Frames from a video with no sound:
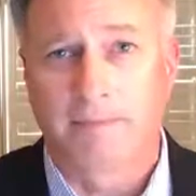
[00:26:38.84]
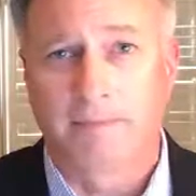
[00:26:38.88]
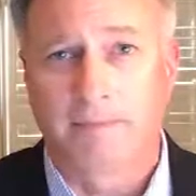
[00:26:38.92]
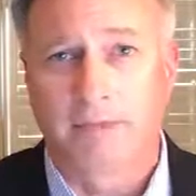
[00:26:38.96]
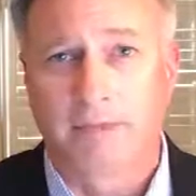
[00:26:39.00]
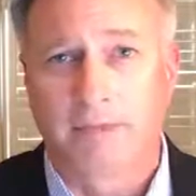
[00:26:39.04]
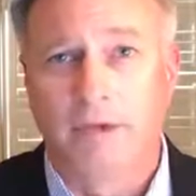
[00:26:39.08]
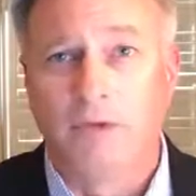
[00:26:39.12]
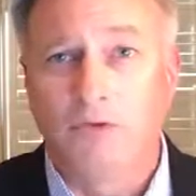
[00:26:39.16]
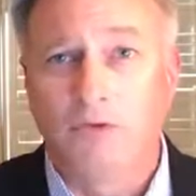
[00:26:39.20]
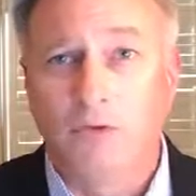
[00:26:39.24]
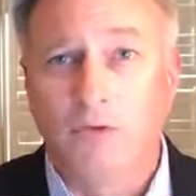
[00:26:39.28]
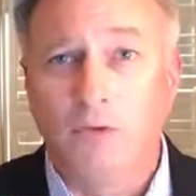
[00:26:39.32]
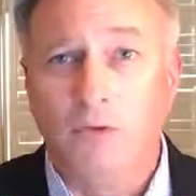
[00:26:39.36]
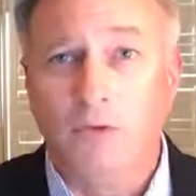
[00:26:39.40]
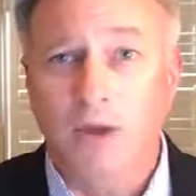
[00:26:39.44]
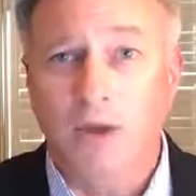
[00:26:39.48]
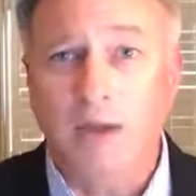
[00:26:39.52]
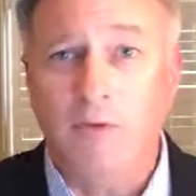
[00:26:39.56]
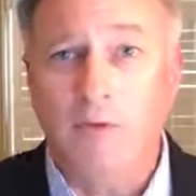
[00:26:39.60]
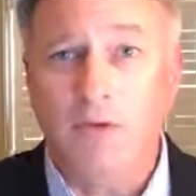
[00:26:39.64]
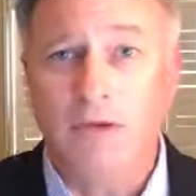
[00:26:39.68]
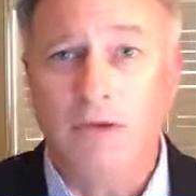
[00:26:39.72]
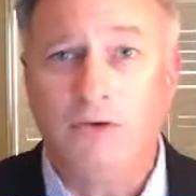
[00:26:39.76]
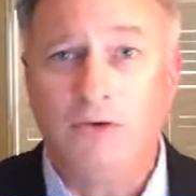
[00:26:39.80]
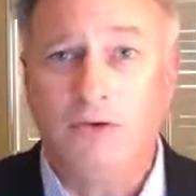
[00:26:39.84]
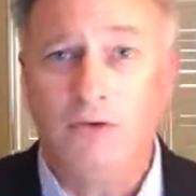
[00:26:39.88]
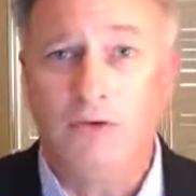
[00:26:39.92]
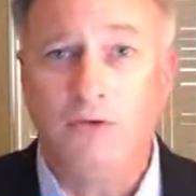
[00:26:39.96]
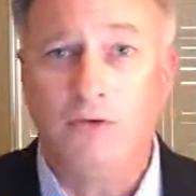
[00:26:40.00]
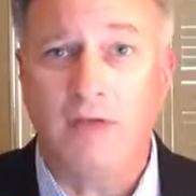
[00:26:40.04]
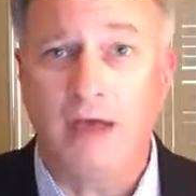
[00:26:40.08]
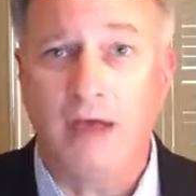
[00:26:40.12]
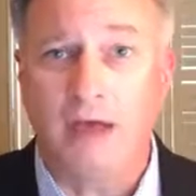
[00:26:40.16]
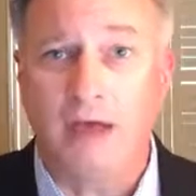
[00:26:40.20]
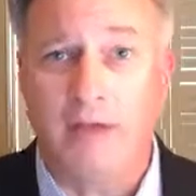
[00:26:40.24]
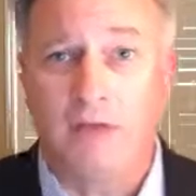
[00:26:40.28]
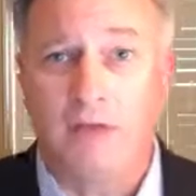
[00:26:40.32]
So the way we do
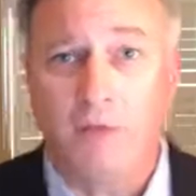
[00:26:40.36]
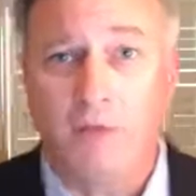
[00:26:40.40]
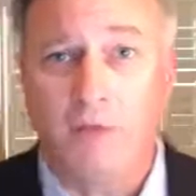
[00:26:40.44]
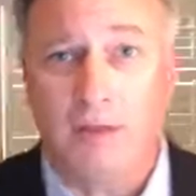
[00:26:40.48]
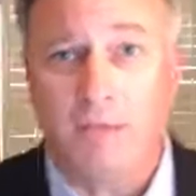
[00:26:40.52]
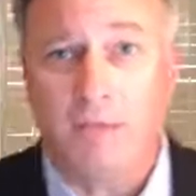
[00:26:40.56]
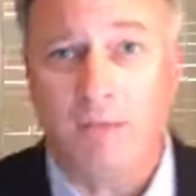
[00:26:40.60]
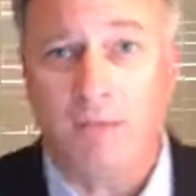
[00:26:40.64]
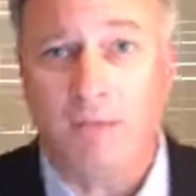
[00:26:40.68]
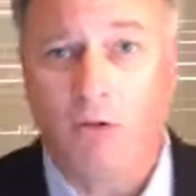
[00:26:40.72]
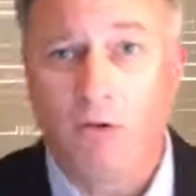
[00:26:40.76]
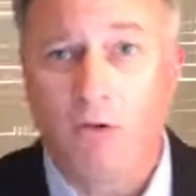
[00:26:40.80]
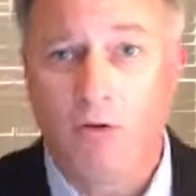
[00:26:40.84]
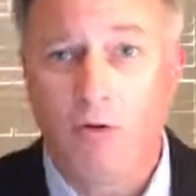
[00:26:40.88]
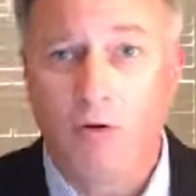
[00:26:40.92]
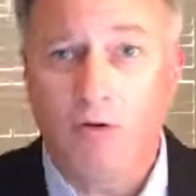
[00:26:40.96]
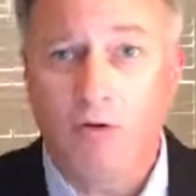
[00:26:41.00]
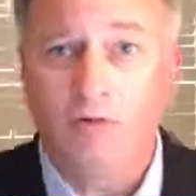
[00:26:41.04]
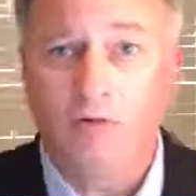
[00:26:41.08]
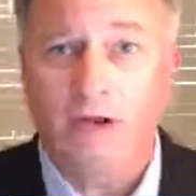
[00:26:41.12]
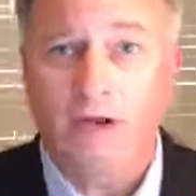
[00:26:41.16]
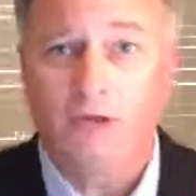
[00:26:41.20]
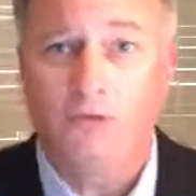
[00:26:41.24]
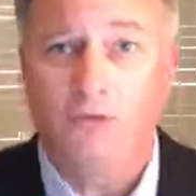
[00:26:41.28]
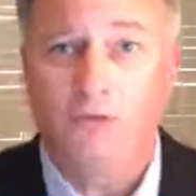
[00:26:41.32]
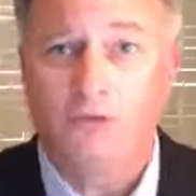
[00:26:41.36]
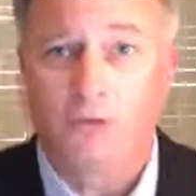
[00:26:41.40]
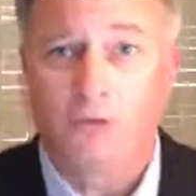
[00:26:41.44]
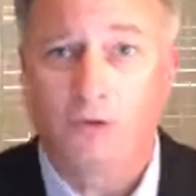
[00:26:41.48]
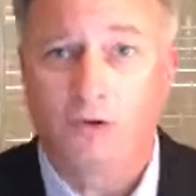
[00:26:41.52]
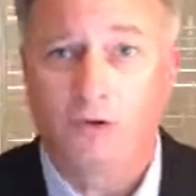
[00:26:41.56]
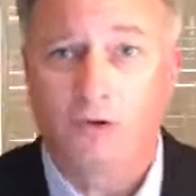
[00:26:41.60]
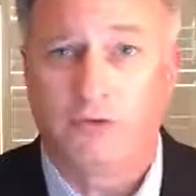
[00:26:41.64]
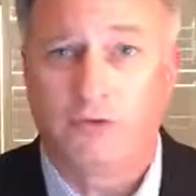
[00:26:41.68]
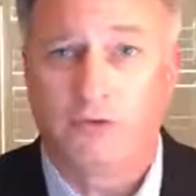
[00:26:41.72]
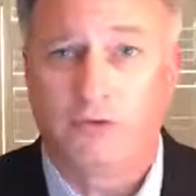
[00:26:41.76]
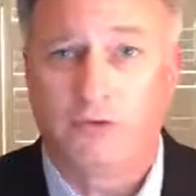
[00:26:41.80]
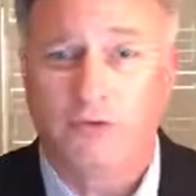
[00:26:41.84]
that is we pour
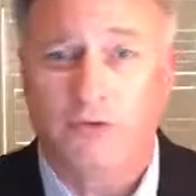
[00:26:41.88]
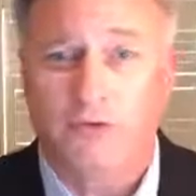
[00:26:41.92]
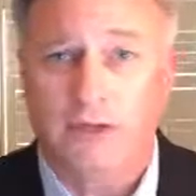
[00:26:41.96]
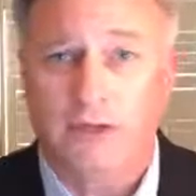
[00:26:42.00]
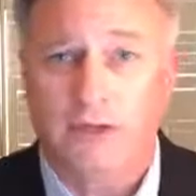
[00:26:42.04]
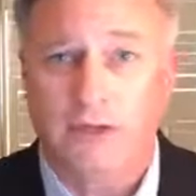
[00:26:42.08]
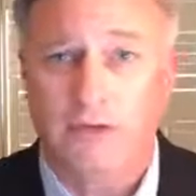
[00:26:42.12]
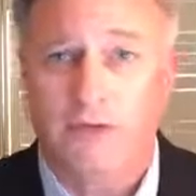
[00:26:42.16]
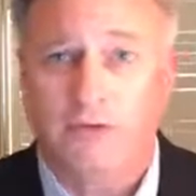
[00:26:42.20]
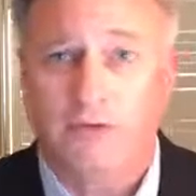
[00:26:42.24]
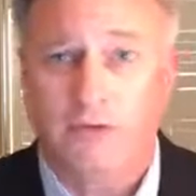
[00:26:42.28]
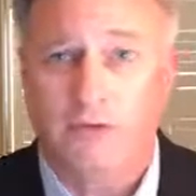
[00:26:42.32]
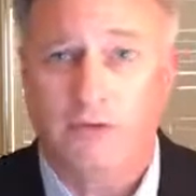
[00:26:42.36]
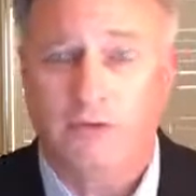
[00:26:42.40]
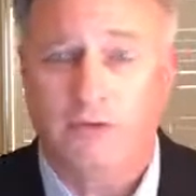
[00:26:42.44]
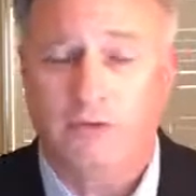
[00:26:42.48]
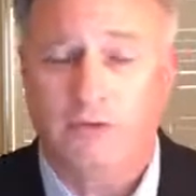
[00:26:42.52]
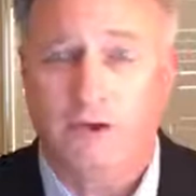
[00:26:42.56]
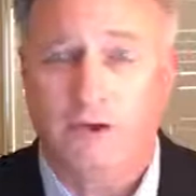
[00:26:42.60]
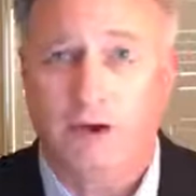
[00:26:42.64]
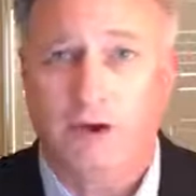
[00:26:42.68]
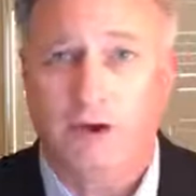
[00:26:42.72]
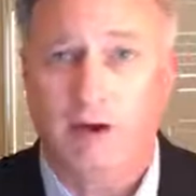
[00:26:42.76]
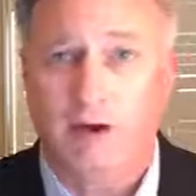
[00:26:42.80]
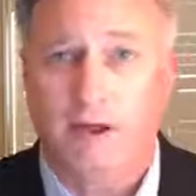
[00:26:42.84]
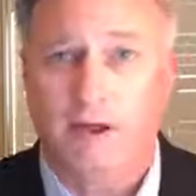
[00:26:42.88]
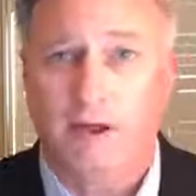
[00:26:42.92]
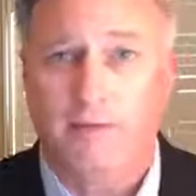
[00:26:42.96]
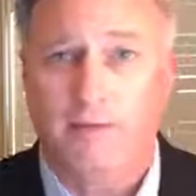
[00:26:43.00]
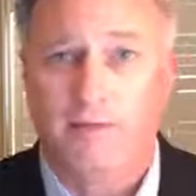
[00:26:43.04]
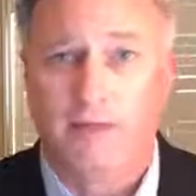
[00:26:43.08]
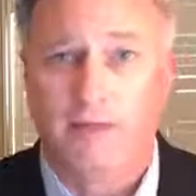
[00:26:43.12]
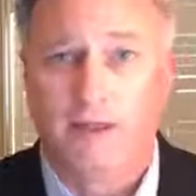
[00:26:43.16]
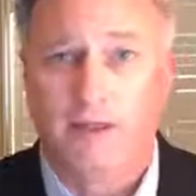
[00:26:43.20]
resources into this area.